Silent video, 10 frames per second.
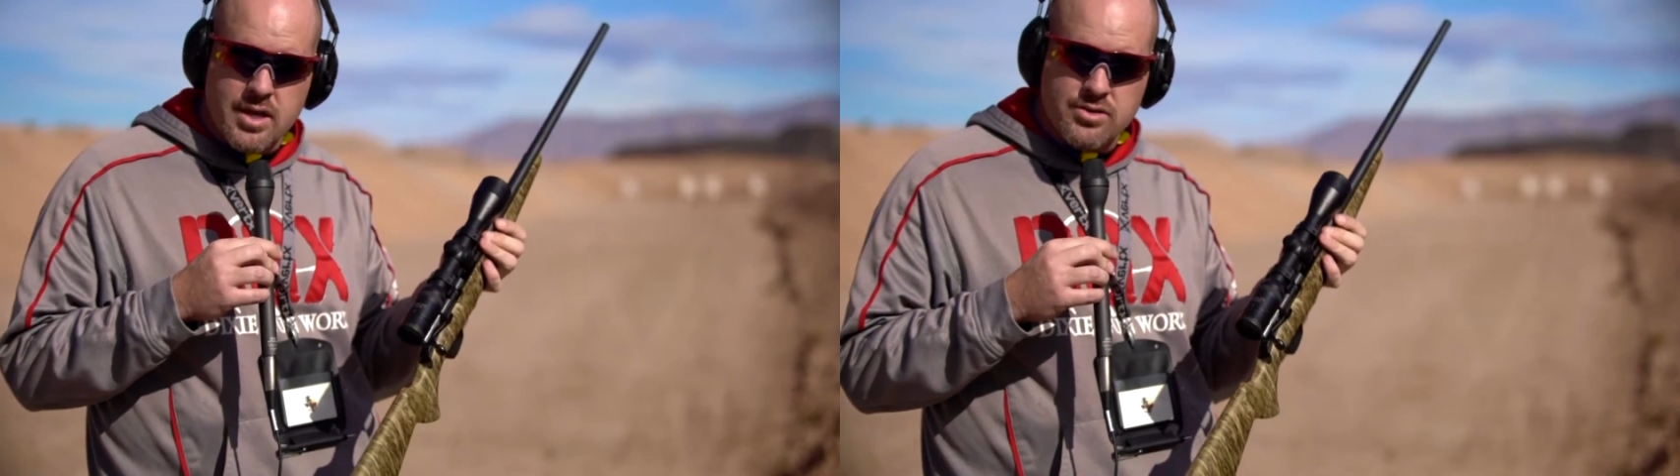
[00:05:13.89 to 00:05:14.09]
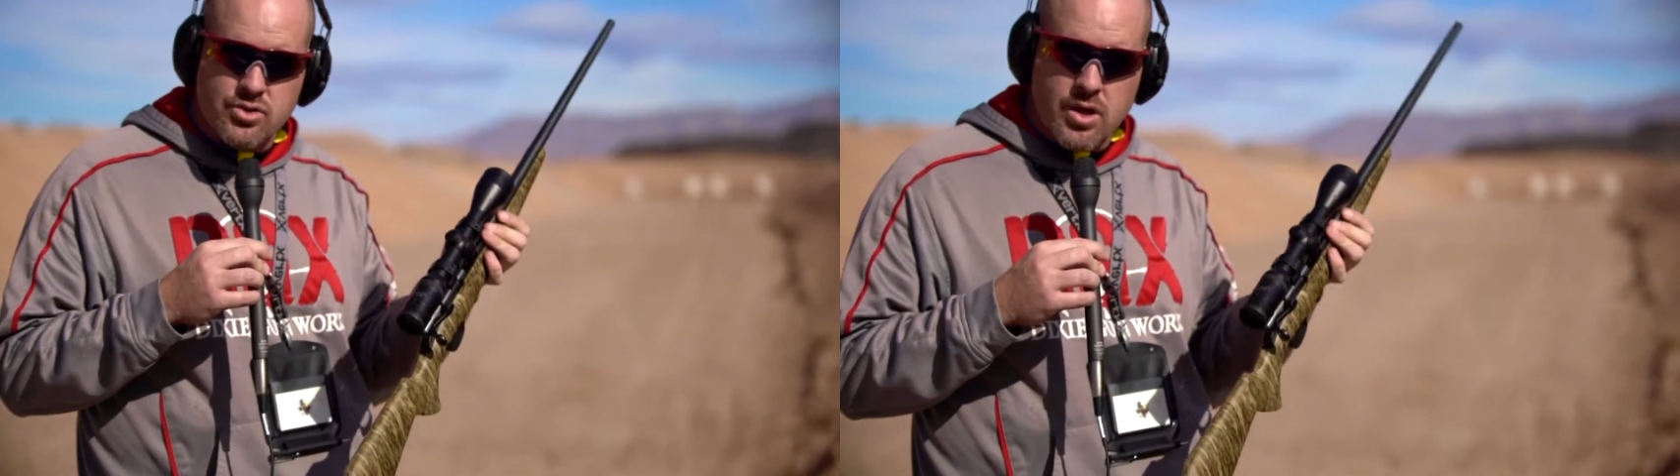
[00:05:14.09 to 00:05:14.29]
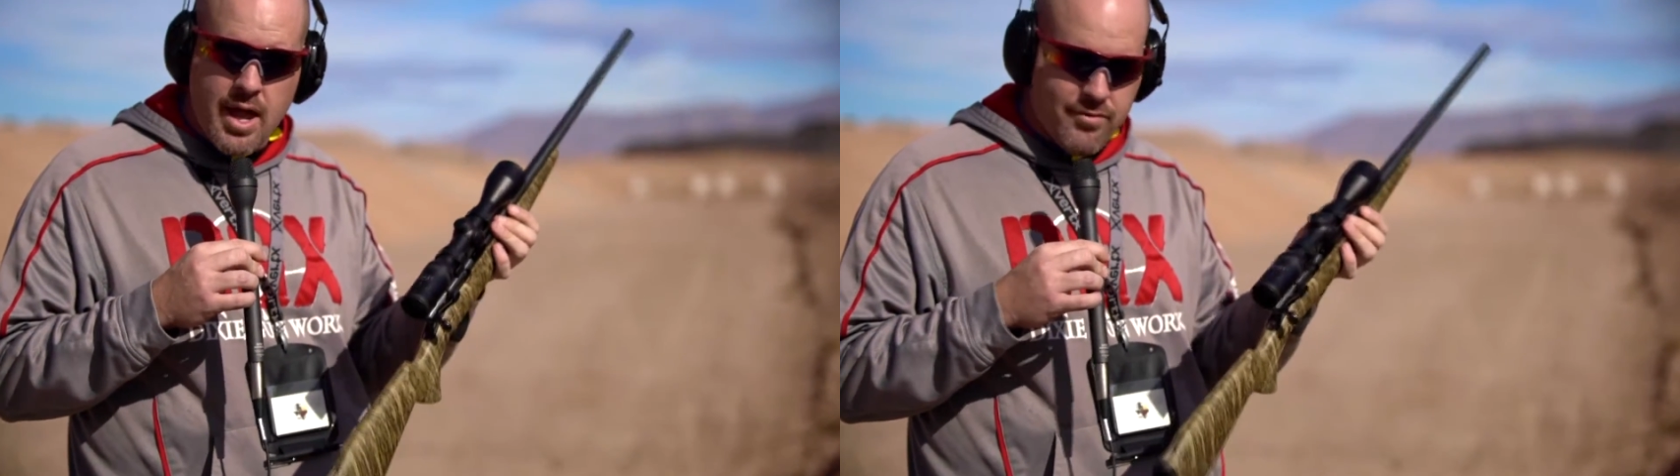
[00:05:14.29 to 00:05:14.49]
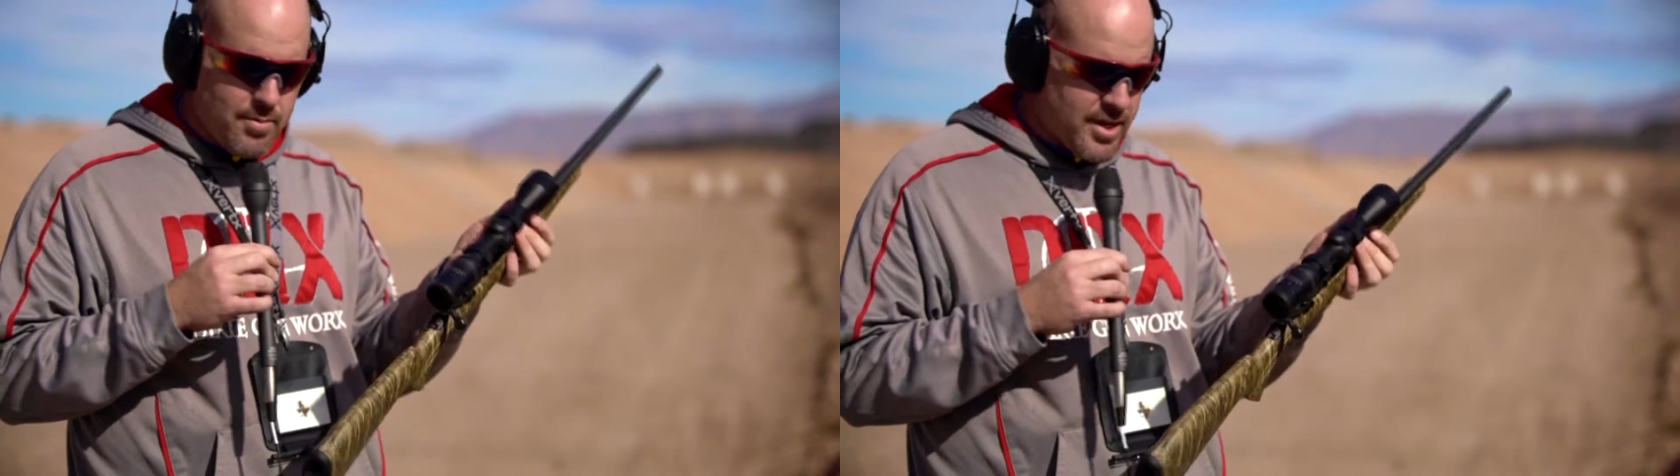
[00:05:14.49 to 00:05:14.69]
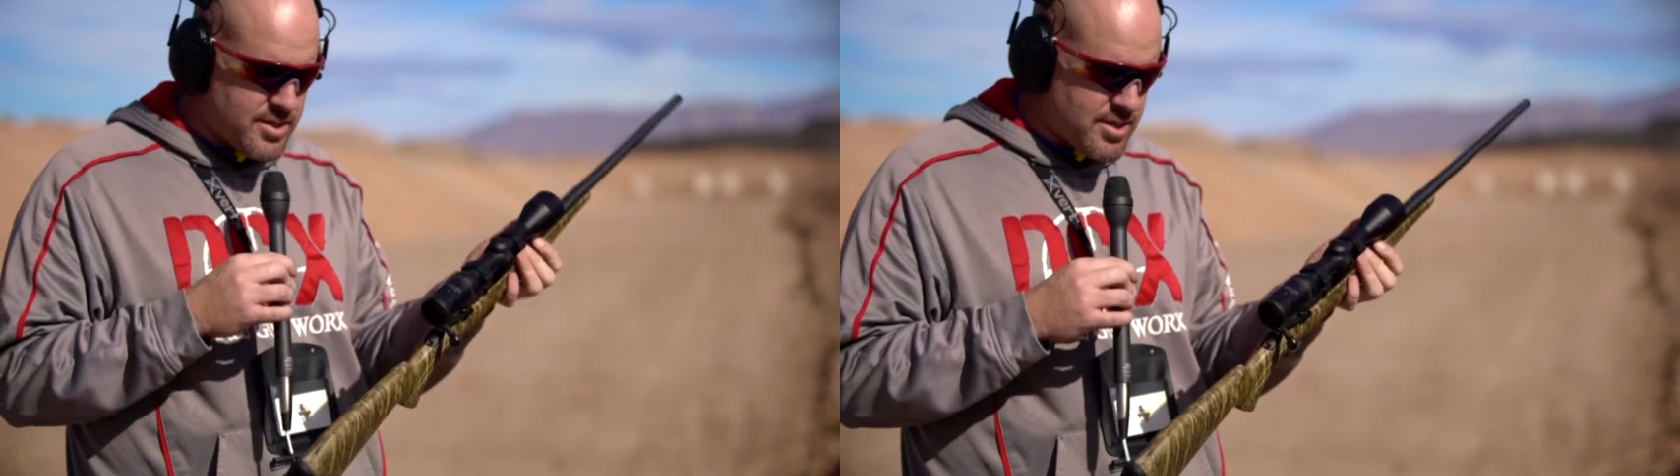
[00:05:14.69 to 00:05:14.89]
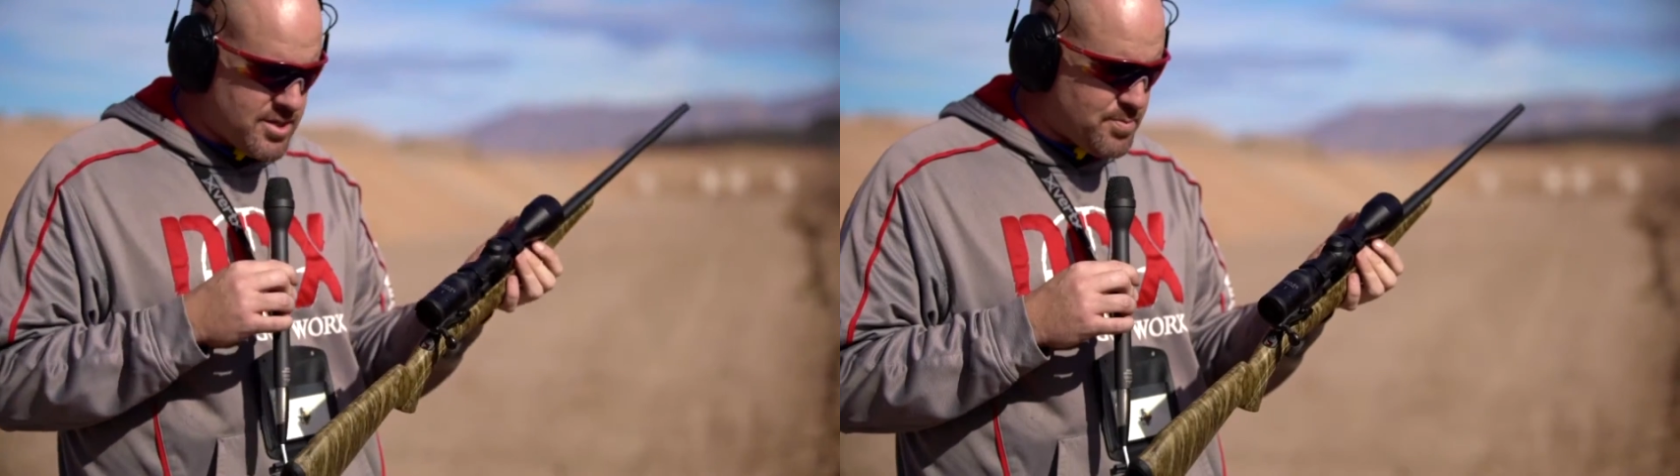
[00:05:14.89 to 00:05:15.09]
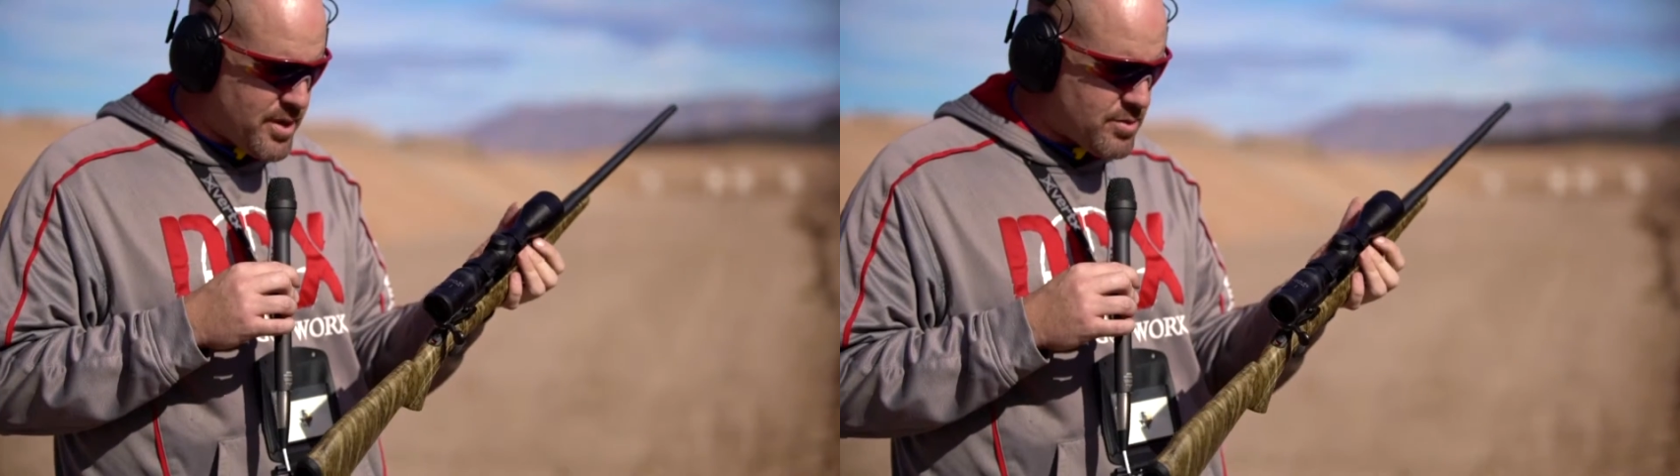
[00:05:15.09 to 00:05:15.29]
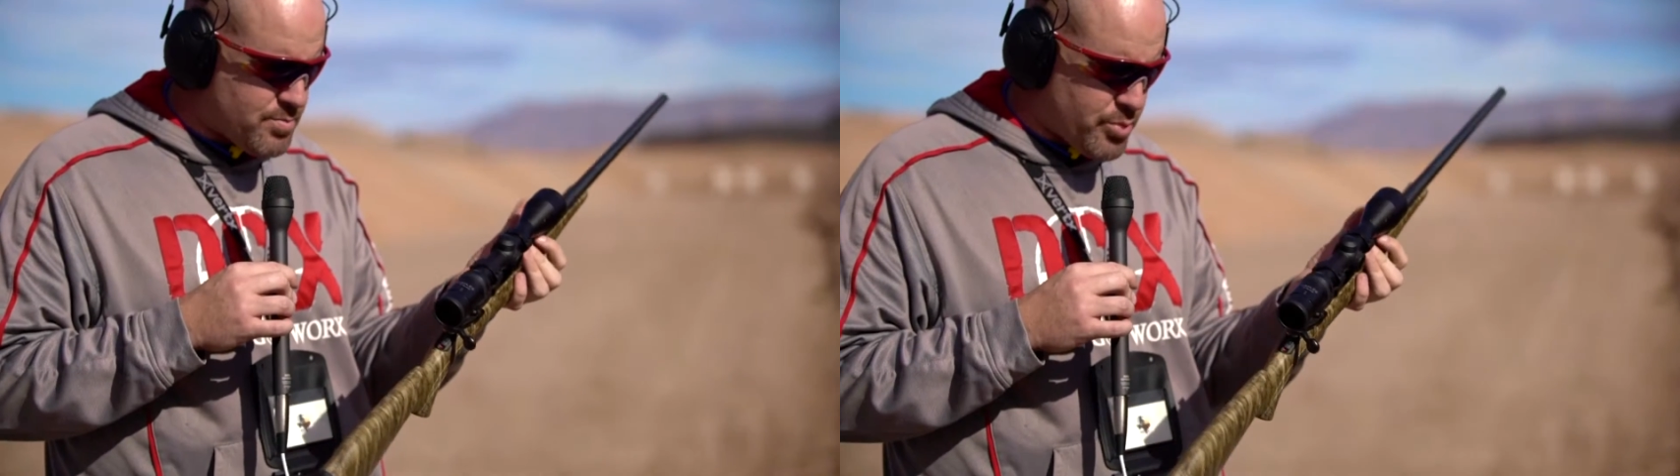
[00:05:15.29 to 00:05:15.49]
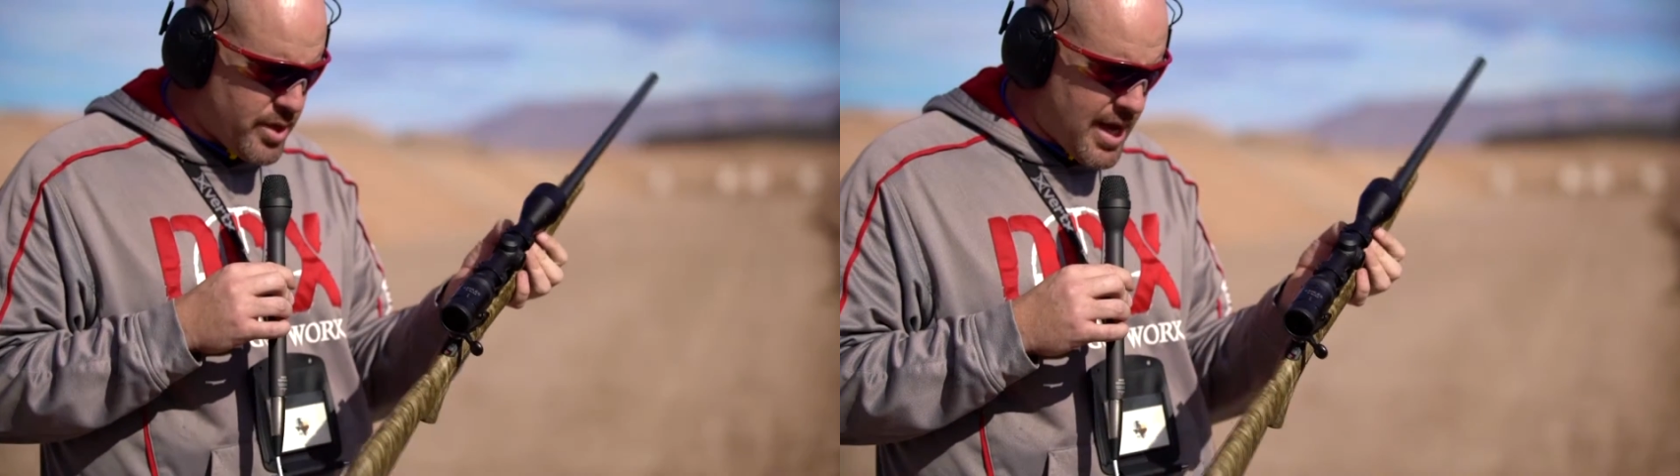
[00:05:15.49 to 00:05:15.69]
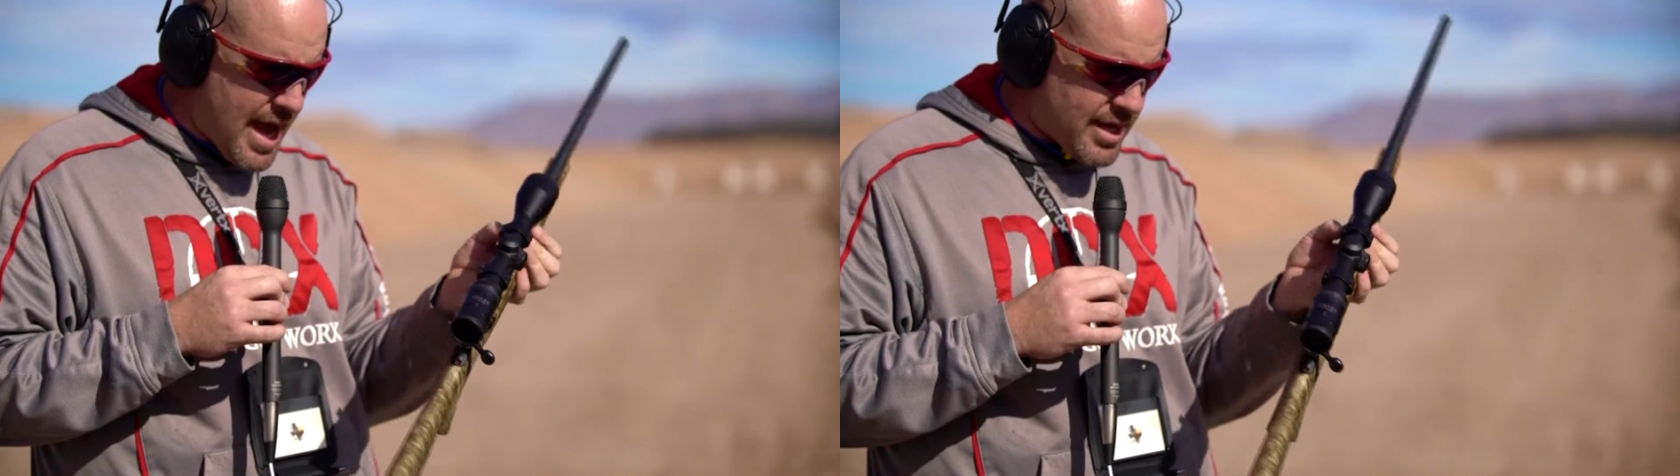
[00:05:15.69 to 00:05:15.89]
as everybody sees, but it was
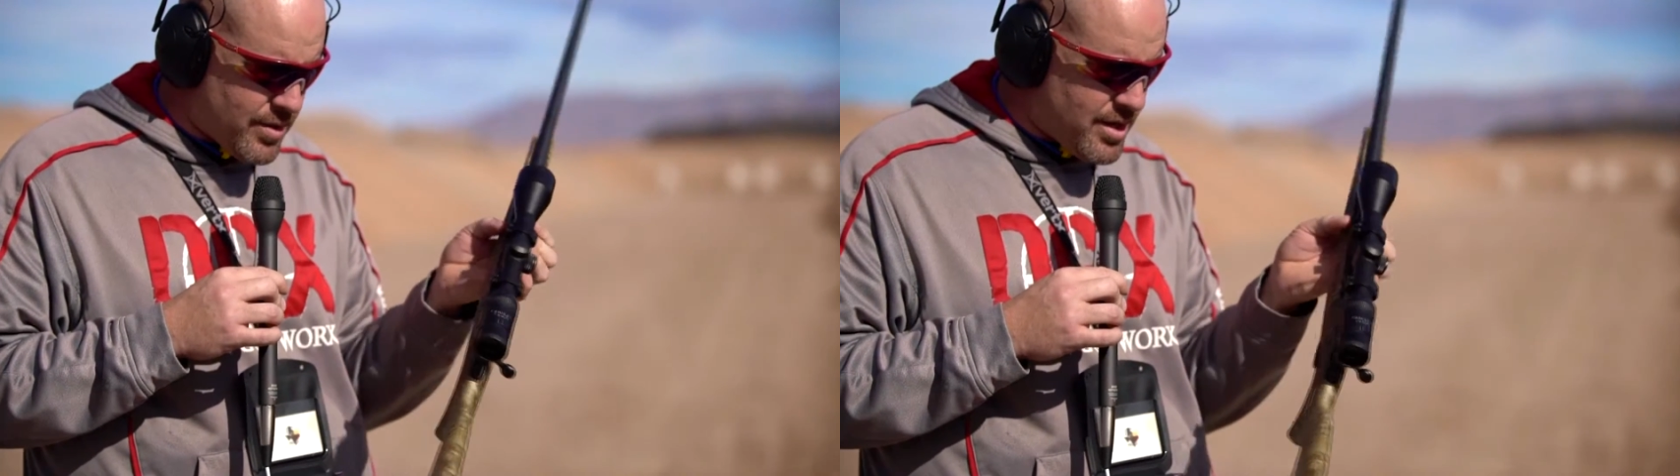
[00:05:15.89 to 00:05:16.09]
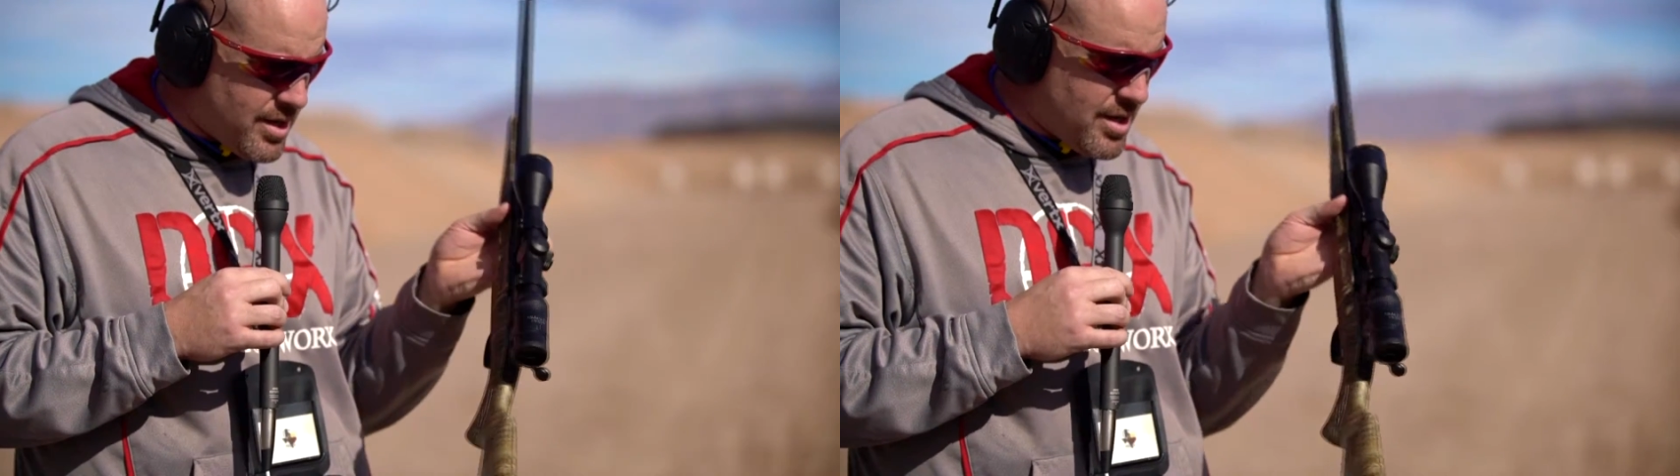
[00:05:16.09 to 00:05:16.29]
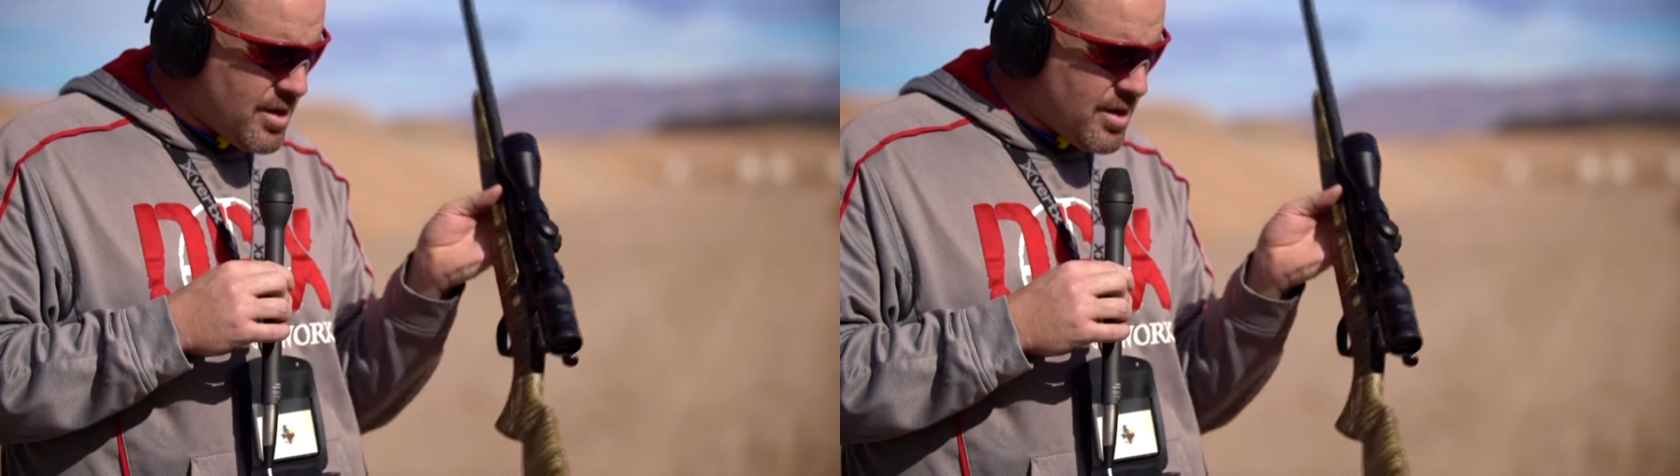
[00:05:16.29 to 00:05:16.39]
pretty accurate.